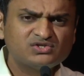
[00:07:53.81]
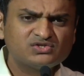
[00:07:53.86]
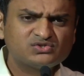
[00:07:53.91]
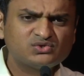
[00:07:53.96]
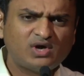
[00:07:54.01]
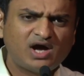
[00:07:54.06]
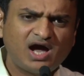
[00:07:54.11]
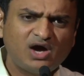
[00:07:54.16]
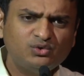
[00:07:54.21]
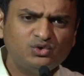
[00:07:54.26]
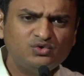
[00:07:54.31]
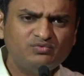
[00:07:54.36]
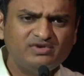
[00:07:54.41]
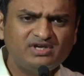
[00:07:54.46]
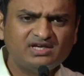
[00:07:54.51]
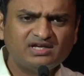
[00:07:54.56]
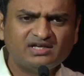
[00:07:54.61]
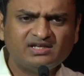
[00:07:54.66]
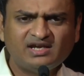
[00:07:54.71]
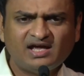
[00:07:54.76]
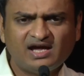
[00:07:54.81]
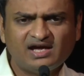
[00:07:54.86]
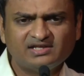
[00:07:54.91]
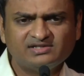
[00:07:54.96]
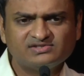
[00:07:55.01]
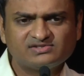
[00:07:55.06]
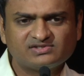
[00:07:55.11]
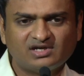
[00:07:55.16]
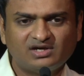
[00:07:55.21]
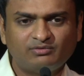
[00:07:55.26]
So how do we
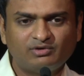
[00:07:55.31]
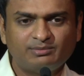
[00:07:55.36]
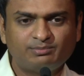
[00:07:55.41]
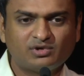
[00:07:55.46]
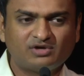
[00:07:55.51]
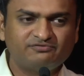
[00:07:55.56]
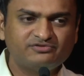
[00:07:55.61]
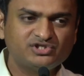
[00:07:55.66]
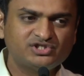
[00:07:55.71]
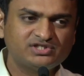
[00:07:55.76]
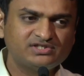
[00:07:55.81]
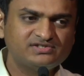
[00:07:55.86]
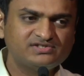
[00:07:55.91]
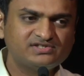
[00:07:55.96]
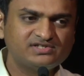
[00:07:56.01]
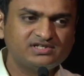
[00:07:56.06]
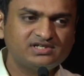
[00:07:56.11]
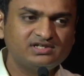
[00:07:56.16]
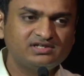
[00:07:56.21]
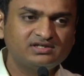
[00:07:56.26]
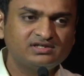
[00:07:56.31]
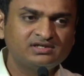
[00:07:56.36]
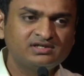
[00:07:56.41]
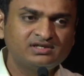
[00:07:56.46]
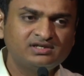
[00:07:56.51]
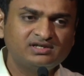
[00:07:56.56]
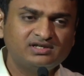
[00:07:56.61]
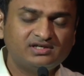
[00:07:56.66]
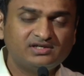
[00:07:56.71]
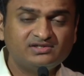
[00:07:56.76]
enhance our proficiency
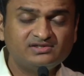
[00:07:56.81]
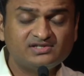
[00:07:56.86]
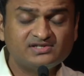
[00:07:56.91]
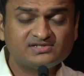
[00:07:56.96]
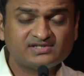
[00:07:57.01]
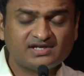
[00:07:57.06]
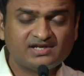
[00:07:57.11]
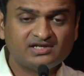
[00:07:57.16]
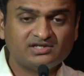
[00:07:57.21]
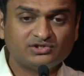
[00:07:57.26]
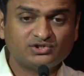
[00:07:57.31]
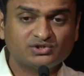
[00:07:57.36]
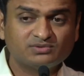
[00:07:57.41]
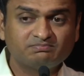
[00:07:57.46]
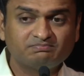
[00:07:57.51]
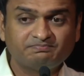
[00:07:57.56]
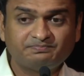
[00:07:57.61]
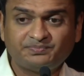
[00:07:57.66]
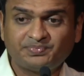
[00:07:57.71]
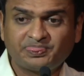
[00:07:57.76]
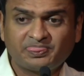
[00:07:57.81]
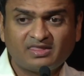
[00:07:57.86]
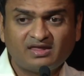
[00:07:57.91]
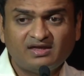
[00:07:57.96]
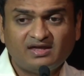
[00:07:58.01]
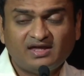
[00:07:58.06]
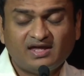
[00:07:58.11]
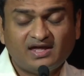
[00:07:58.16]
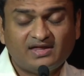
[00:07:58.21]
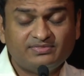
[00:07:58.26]
in this age?
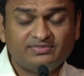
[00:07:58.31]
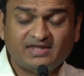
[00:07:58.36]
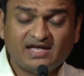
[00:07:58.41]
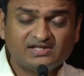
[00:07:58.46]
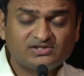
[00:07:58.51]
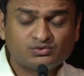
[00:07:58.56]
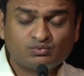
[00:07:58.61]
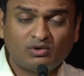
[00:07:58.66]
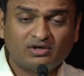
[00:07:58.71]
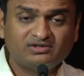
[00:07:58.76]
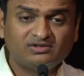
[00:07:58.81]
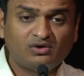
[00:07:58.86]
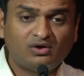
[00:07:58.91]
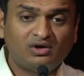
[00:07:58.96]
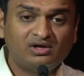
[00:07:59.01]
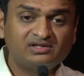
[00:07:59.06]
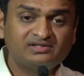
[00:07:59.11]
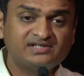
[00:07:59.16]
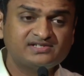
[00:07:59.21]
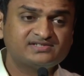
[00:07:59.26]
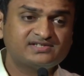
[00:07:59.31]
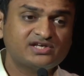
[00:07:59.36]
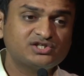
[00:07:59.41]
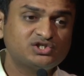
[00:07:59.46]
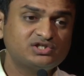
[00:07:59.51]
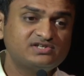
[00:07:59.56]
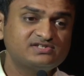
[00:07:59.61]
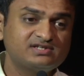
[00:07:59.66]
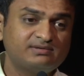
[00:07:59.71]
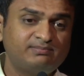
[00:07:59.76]
And that's what all this
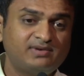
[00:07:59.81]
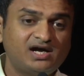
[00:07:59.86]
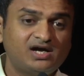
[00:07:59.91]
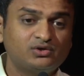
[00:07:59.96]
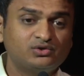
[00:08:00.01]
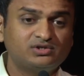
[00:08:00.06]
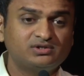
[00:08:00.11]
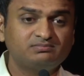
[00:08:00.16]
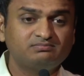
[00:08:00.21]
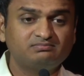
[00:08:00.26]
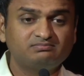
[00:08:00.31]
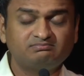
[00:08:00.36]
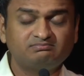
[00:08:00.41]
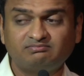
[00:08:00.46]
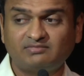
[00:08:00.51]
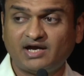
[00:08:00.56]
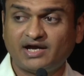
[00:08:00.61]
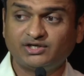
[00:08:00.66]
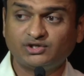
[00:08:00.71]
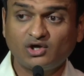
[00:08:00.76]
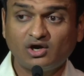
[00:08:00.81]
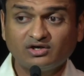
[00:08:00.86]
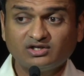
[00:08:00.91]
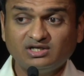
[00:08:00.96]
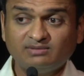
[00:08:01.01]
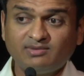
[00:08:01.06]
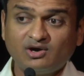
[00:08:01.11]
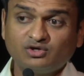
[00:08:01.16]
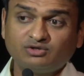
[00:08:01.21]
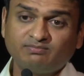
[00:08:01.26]
session is about. I
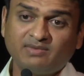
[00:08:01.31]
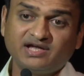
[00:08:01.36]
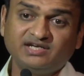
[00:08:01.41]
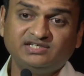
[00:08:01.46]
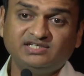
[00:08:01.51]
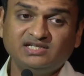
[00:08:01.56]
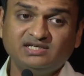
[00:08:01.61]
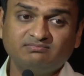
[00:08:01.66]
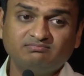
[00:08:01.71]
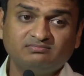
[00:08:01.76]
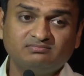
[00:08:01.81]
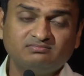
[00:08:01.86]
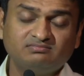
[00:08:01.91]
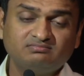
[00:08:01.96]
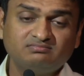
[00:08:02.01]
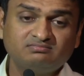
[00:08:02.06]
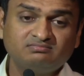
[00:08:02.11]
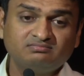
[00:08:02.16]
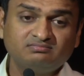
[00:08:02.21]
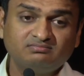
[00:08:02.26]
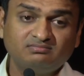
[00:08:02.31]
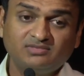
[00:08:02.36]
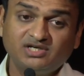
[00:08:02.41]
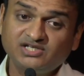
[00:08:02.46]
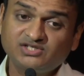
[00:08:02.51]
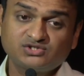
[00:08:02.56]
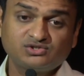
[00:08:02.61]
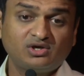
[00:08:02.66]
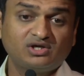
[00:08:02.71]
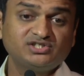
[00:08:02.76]
talked about my team,
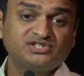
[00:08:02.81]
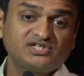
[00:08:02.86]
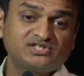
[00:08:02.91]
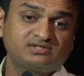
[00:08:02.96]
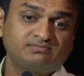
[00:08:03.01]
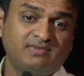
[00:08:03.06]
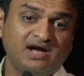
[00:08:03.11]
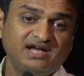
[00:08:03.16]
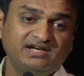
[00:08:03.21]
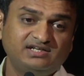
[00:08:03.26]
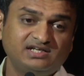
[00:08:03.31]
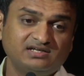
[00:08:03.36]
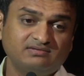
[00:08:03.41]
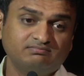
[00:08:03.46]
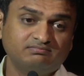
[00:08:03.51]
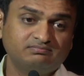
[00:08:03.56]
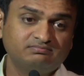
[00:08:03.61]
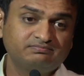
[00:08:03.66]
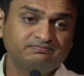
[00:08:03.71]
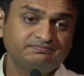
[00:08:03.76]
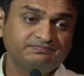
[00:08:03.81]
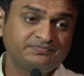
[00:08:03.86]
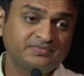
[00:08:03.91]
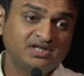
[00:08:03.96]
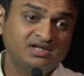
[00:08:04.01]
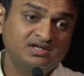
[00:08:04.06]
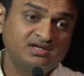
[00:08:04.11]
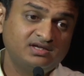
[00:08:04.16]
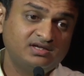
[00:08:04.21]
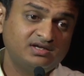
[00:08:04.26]
but it's not just my team.
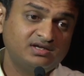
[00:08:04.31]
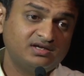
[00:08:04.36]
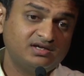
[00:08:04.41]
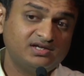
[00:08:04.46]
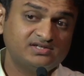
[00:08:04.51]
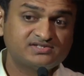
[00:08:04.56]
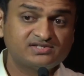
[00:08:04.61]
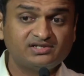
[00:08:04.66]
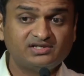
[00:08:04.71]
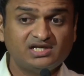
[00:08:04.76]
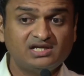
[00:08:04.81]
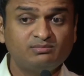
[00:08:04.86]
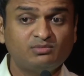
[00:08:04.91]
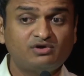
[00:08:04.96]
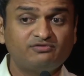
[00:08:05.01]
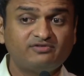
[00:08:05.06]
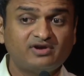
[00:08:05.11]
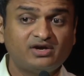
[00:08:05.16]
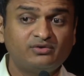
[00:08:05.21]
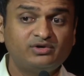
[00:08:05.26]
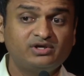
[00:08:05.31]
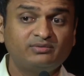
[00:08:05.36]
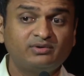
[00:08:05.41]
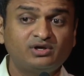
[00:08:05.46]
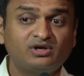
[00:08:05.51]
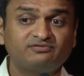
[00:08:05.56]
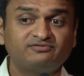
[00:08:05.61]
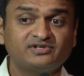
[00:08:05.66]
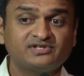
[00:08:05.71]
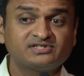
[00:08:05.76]
It's the team of every
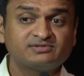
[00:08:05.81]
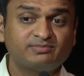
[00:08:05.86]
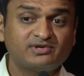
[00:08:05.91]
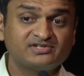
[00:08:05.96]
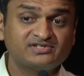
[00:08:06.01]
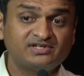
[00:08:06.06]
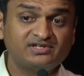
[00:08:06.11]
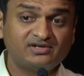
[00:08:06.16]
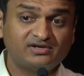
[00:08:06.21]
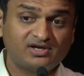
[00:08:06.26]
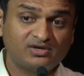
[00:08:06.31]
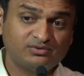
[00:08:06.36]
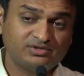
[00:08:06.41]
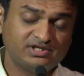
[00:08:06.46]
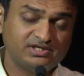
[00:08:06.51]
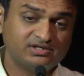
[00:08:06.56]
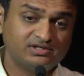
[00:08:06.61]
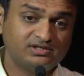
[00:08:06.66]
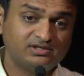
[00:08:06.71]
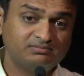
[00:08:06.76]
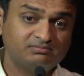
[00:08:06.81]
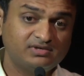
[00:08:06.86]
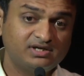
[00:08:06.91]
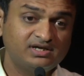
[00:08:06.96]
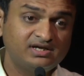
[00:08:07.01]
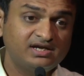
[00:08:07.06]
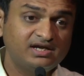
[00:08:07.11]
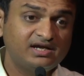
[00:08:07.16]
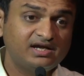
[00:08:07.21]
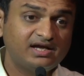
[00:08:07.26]
one of us present around here.
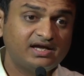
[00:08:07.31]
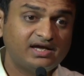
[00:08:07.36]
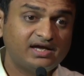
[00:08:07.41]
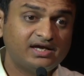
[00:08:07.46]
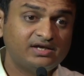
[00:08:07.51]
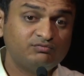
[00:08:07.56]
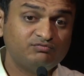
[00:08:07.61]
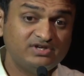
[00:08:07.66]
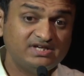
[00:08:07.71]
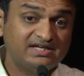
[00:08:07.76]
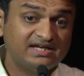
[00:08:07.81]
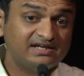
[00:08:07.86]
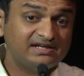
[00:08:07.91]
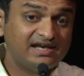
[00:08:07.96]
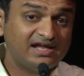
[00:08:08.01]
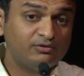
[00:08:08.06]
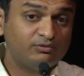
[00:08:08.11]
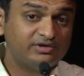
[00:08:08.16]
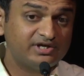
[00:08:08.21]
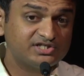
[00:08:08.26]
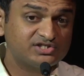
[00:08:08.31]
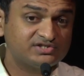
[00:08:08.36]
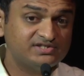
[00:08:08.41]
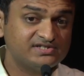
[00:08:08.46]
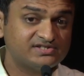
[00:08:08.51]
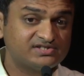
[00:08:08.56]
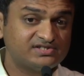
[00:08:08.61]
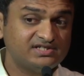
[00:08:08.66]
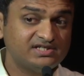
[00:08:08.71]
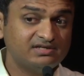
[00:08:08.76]
And we can leverage
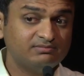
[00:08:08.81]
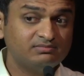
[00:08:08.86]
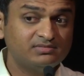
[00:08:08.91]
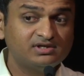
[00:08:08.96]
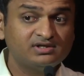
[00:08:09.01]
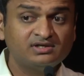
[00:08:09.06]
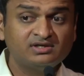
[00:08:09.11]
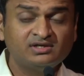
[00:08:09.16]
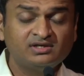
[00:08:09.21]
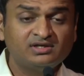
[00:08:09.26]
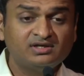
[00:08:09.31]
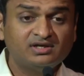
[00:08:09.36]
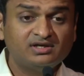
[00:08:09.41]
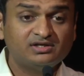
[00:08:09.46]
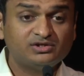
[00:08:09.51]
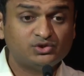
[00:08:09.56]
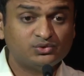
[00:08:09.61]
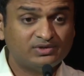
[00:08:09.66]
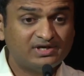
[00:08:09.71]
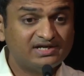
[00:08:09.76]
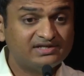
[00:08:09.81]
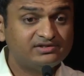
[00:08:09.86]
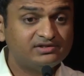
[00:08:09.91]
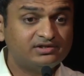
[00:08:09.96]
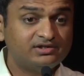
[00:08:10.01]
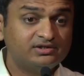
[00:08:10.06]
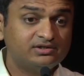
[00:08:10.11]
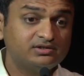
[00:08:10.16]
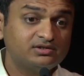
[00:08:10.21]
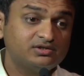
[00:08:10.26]
this team
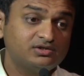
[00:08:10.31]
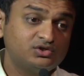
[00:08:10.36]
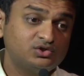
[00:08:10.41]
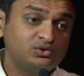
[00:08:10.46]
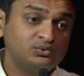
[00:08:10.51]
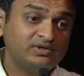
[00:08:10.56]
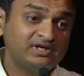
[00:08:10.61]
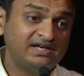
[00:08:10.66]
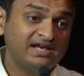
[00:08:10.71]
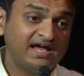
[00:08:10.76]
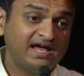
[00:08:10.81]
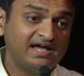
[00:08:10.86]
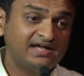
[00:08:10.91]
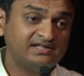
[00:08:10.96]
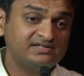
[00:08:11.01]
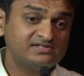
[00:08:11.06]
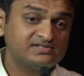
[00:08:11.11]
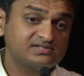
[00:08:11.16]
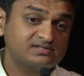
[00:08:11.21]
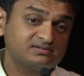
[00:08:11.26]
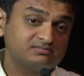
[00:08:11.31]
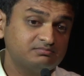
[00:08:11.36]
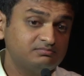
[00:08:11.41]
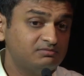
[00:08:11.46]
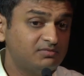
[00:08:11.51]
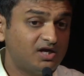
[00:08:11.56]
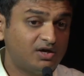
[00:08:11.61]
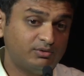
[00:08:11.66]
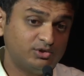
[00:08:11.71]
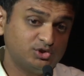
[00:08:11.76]
together to enhance
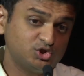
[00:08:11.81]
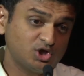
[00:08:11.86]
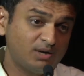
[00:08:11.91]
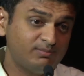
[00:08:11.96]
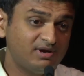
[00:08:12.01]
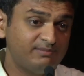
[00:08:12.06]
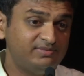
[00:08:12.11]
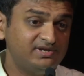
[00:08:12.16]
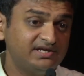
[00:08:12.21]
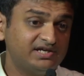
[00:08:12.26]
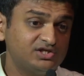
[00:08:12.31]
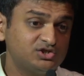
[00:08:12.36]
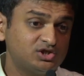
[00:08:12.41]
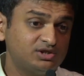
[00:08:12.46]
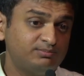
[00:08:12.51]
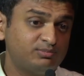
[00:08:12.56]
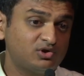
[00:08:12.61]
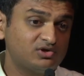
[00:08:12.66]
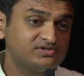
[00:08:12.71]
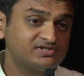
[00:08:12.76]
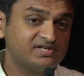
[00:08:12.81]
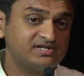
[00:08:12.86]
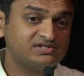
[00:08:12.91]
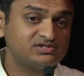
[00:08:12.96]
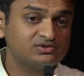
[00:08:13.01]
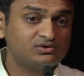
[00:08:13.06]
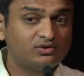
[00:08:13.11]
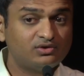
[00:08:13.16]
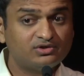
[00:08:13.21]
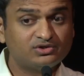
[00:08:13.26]
our job application
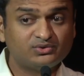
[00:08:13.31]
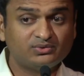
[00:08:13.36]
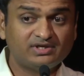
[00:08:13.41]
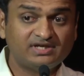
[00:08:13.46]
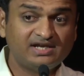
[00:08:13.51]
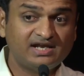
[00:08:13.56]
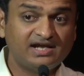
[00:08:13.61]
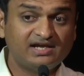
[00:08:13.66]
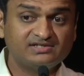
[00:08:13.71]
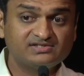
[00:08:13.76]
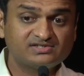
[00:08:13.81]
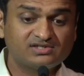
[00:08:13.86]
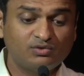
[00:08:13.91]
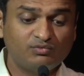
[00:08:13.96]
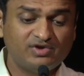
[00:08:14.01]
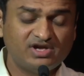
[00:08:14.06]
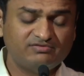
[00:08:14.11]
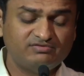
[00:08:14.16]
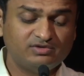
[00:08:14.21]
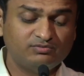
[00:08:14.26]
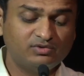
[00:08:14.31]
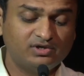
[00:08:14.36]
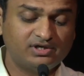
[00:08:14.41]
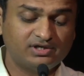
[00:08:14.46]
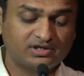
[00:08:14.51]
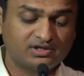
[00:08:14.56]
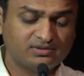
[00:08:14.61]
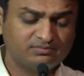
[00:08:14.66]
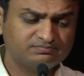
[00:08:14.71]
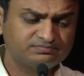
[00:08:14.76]
process or to enhance the way we
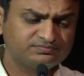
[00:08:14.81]
work.